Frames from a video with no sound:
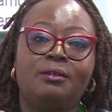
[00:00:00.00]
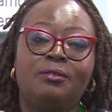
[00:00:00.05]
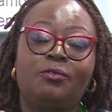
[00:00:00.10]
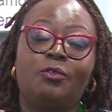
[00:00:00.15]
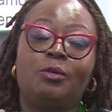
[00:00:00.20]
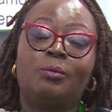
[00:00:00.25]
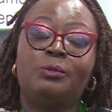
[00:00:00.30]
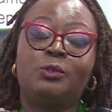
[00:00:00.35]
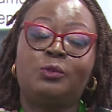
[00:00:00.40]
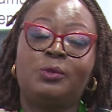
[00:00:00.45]

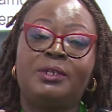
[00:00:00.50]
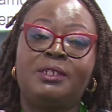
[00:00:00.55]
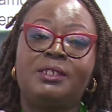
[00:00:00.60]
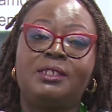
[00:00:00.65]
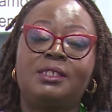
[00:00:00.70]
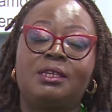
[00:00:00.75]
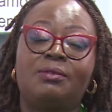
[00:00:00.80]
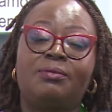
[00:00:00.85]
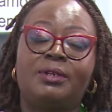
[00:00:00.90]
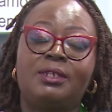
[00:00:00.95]
From
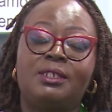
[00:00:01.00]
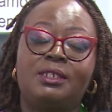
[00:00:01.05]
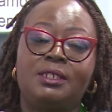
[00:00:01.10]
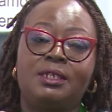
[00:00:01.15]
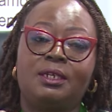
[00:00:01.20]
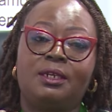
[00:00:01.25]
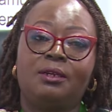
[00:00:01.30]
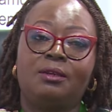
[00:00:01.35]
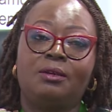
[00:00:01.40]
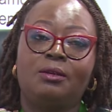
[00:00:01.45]

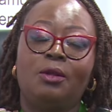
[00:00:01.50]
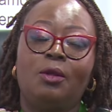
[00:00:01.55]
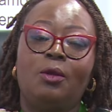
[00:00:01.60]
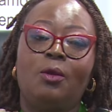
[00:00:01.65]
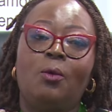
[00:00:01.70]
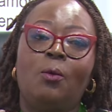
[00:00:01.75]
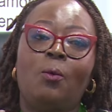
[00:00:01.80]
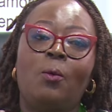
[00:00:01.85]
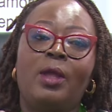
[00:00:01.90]
2017,